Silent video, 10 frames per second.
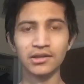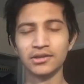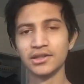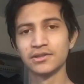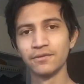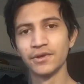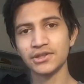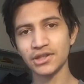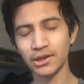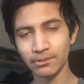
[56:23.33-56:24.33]
This video
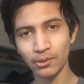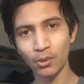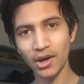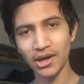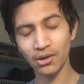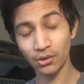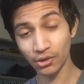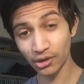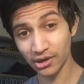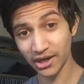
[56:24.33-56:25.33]
is gonna be 1 hour
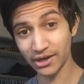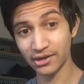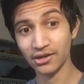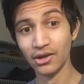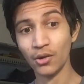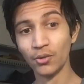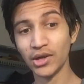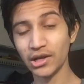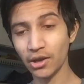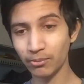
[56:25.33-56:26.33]
long, and when
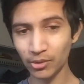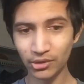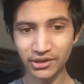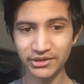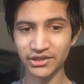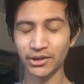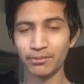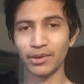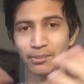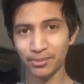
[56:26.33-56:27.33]
I upload, it's gonna
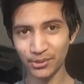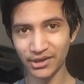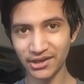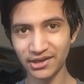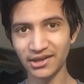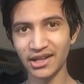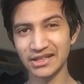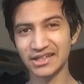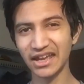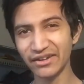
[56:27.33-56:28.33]
be uploaded in
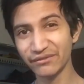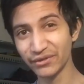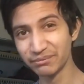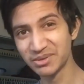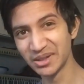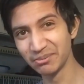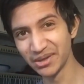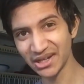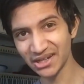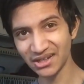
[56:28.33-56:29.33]
like 10-15
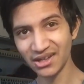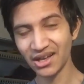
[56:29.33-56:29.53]
minutes.